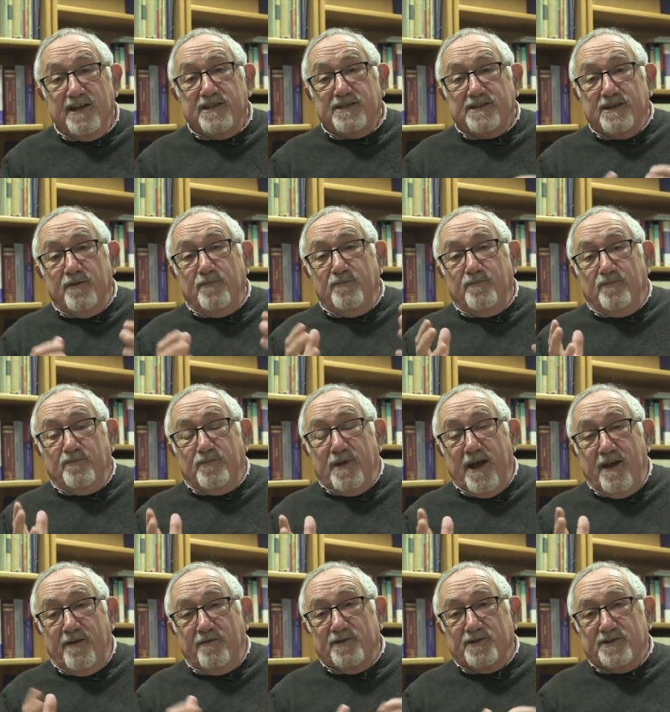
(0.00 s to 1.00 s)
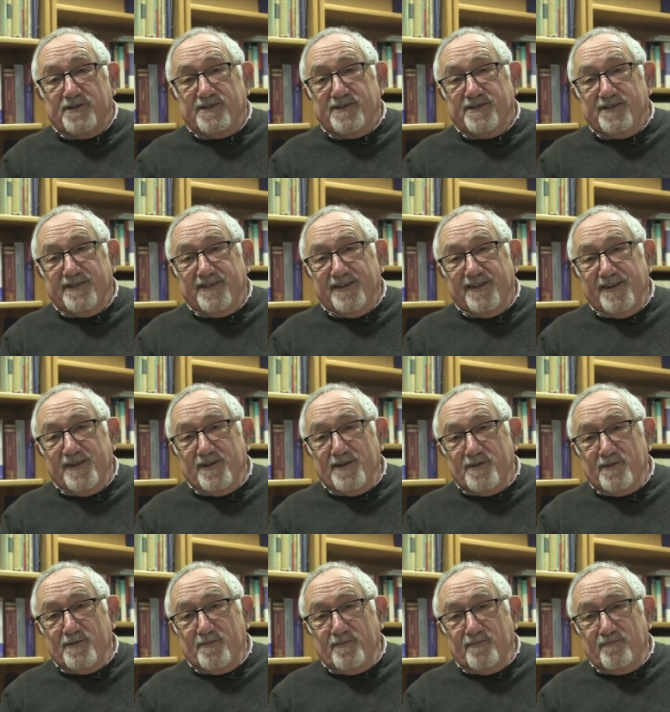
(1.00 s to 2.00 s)
So parents
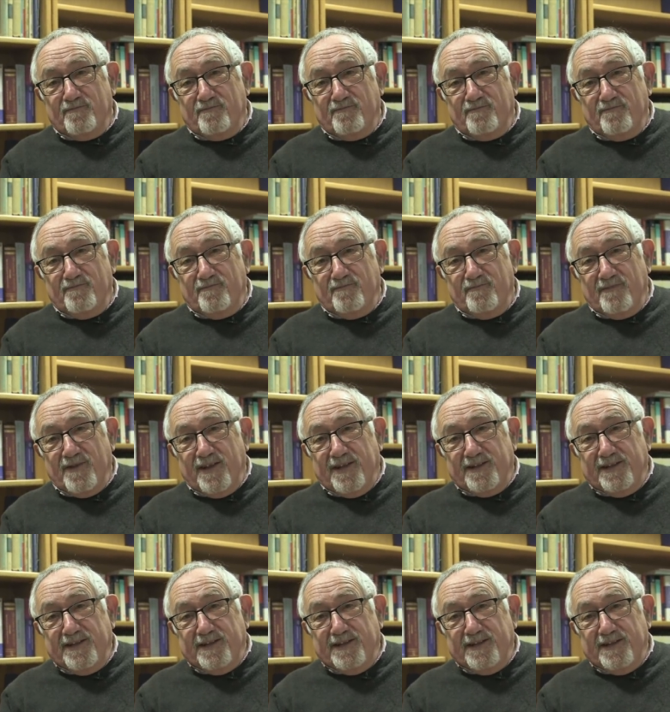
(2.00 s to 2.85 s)
at